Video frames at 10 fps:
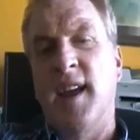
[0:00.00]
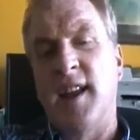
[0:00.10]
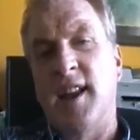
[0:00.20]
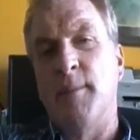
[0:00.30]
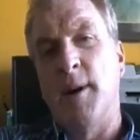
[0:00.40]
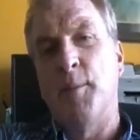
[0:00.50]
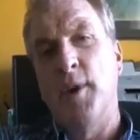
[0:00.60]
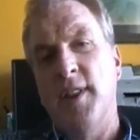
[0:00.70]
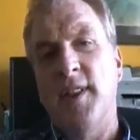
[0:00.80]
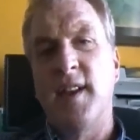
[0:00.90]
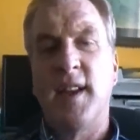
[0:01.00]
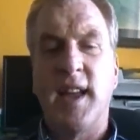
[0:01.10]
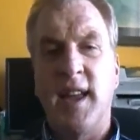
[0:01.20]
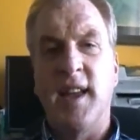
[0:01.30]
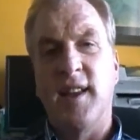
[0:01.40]
had come up with.
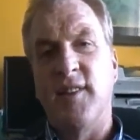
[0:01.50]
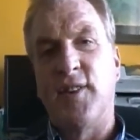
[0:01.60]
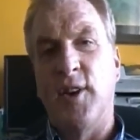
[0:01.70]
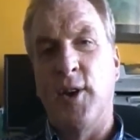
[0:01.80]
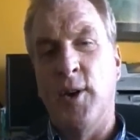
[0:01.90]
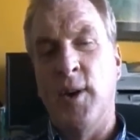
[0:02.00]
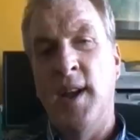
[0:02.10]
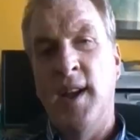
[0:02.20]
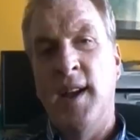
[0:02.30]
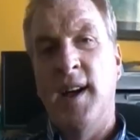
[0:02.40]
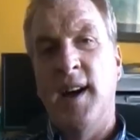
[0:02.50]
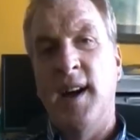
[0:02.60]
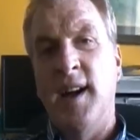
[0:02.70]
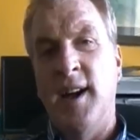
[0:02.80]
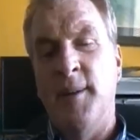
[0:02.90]
And so
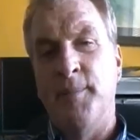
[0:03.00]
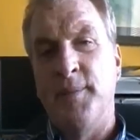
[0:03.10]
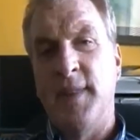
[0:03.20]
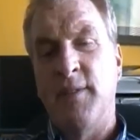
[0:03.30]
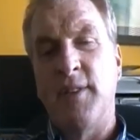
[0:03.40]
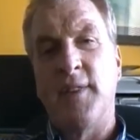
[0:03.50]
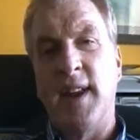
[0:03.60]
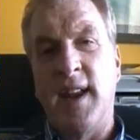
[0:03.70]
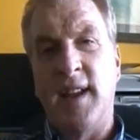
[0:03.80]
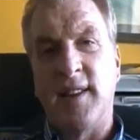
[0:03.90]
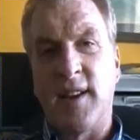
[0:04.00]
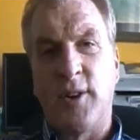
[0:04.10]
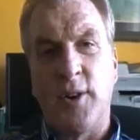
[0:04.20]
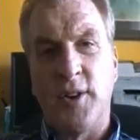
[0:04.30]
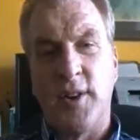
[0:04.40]
um, definitely finding out that
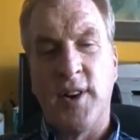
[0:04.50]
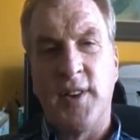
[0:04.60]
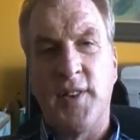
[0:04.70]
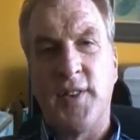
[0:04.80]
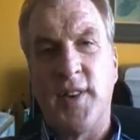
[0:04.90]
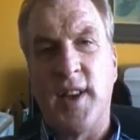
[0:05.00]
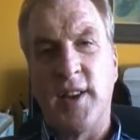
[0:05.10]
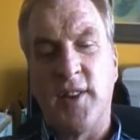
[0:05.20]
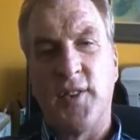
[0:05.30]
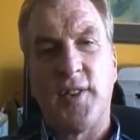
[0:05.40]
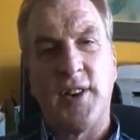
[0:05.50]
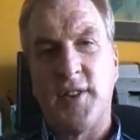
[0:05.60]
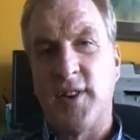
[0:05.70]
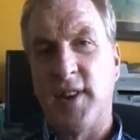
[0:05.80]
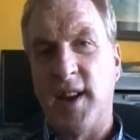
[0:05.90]
Cordura is a little
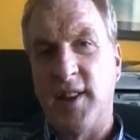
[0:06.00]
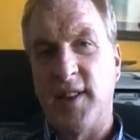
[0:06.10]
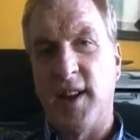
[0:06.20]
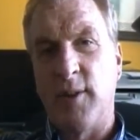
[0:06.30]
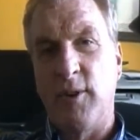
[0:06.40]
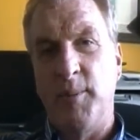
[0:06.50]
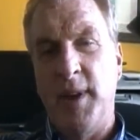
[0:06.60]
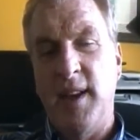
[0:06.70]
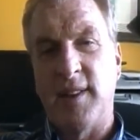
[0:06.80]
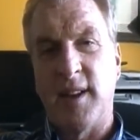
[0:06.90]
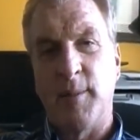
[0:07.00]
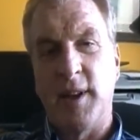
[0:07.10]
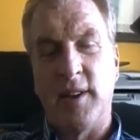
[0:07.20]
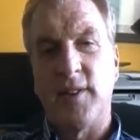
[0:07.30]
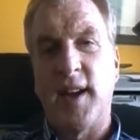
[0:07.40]
stretcher than I thought it would be. I thought it'd
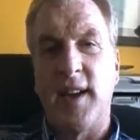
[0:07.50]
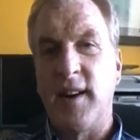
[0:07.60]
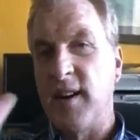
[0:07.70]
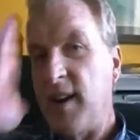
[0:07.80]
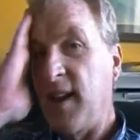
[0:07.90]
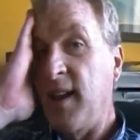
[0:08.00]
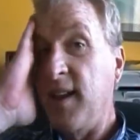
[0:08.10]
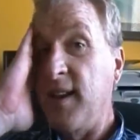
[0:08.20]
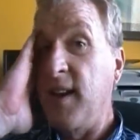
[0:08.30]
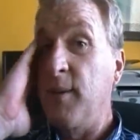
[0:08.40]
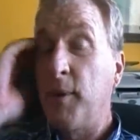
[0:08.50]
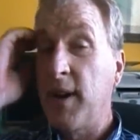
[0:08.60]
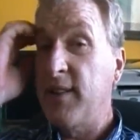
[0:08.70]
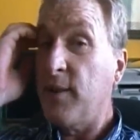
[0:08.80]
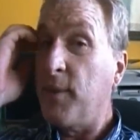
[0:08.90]
be a little tighter and uh,
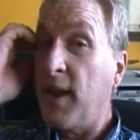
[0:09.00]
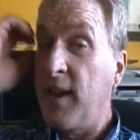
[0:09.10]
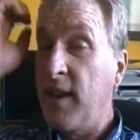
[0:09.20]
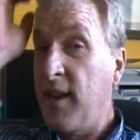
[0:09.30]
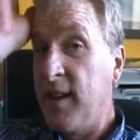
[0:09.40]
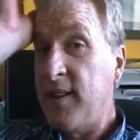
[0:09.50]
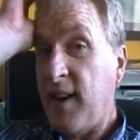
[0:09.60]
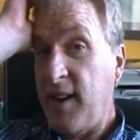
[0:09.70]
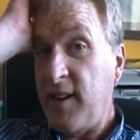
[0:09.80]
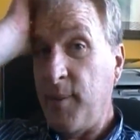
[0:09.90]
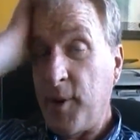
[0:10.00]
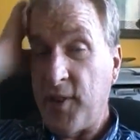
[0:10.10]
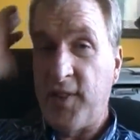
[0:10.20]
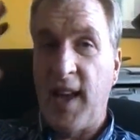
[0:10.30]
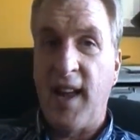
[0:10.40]
probably get some tighter, more
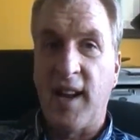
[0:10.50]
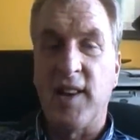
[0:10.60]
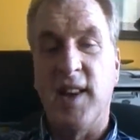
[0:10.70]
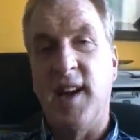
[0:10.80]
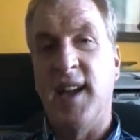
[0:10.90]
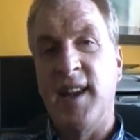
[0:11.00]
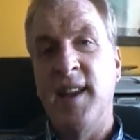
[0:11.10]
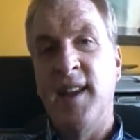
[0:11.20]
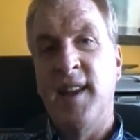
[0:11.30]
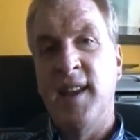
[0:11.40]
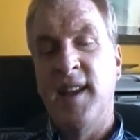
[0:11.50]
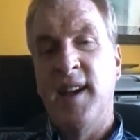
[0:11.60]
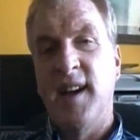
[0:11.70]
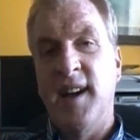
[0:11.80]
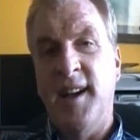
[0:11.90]
static line.
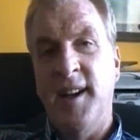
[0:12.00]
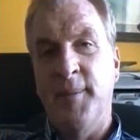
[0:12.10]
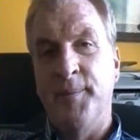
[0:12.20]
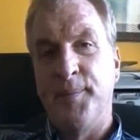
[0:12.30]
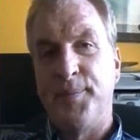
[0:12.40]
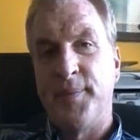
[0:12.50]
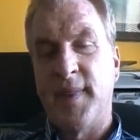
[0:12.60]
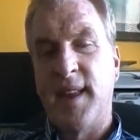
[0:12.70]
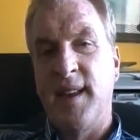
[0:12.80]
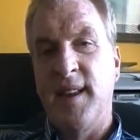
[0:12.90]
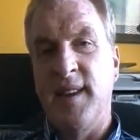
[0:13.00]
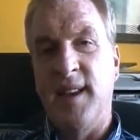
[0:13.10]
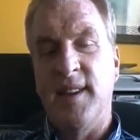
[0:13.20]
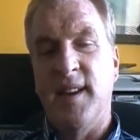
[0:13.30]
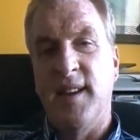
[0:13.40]
Um, and
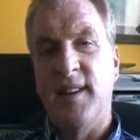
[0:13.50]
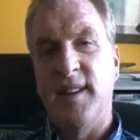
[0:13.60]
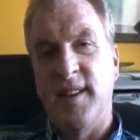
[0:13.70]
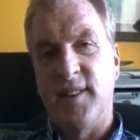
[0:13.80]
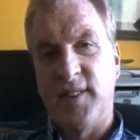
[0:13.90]
then the, the